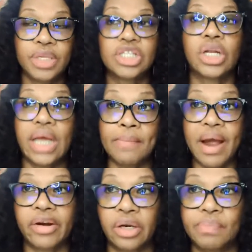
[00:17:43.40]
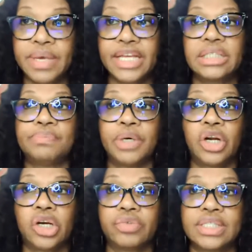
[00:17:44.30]
is going to get married on the beach,
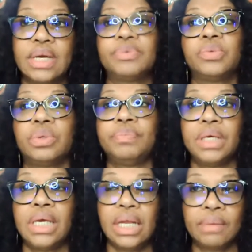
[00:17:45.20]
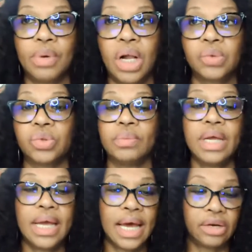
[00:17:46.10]
but her reception will be in a
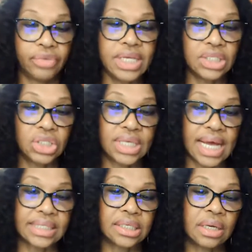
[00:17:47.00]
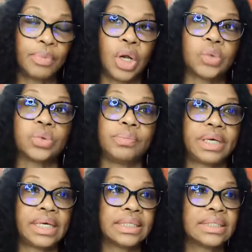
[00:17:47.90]
ballroom. And the reason she has it in the ballroom
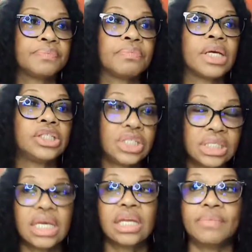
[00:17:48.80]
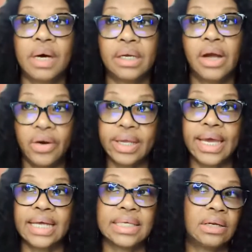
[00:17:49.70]
because she's thinking about her
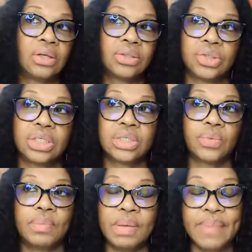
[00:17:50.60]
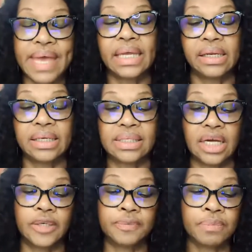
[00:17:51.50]
guests, and also she doesn't want to be baking in the
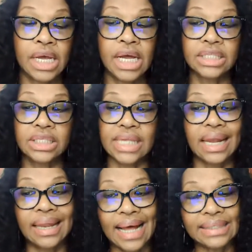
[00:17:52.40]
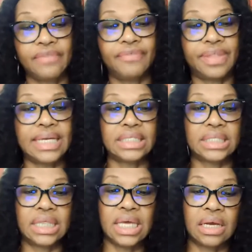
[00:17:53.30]
sun. So there's a lot of things
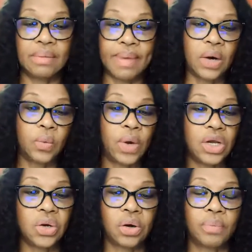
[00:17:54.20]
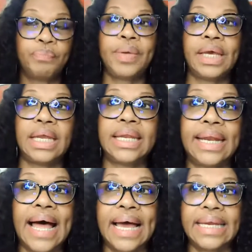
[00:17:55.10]
to think about when you're picking
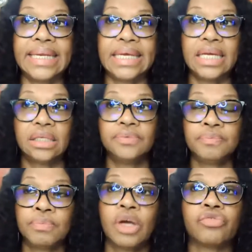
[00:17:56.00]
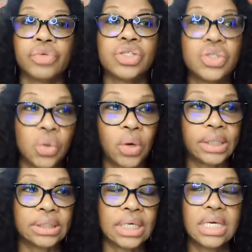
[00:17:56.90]
that ideal
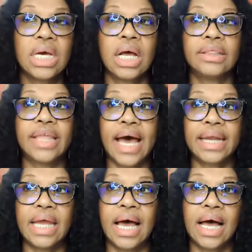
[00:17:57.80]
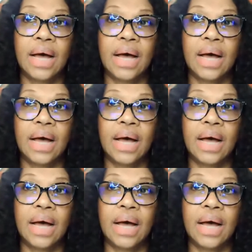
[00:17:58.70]
resort that